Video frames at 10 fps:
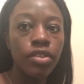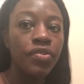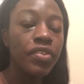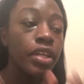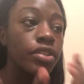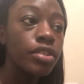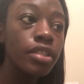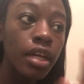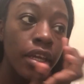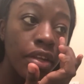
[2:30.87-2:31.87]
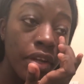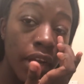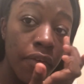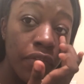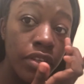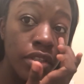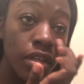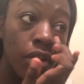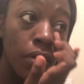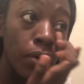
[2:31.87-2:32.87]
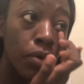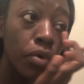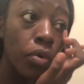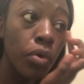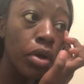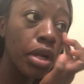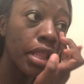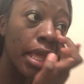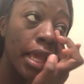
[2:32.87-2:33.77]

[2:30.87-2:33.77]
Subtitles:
So if you guys are stuck in your comfort zone or